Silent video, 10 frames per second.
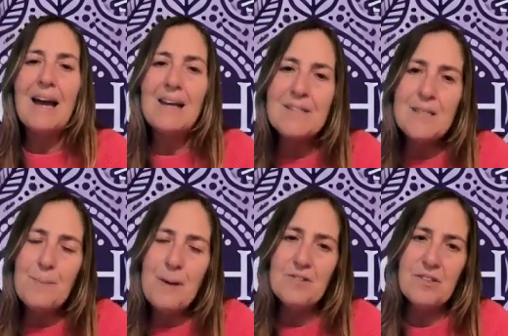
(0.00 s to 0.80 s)
And
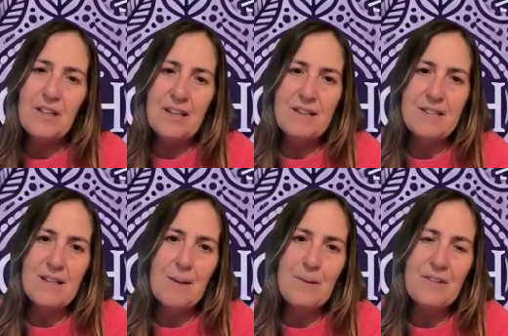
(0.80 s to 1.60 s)
especially at this
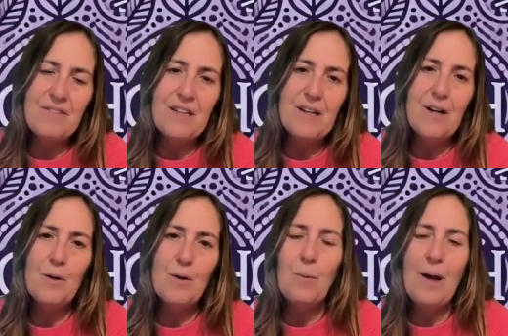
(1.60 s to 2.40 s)
time of
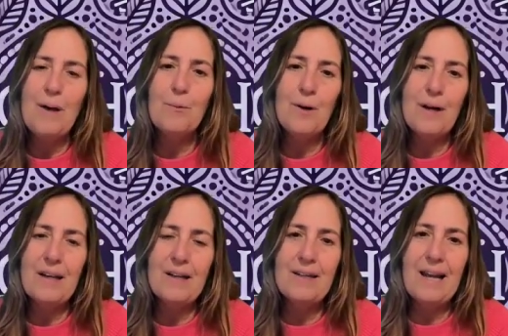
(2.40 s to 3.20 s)
year when we're
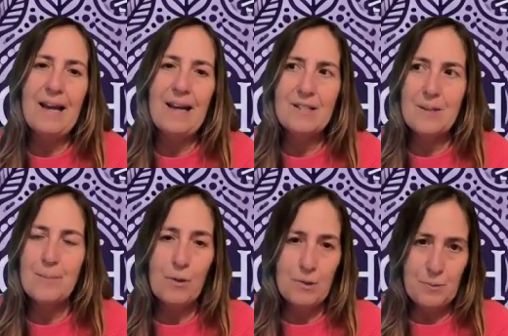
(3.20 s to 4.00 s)
in a
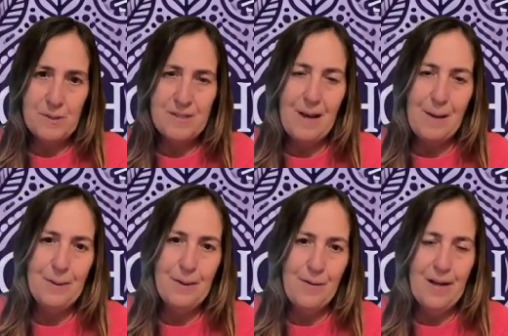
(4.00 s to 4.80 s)
tumultuous time
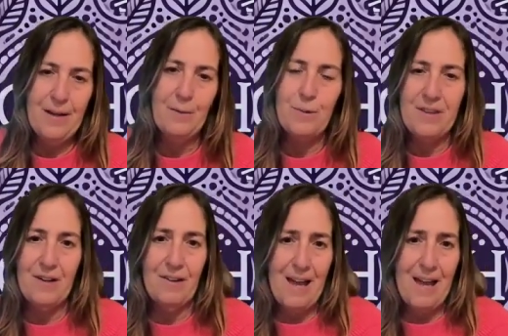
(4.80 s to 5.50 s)
period with an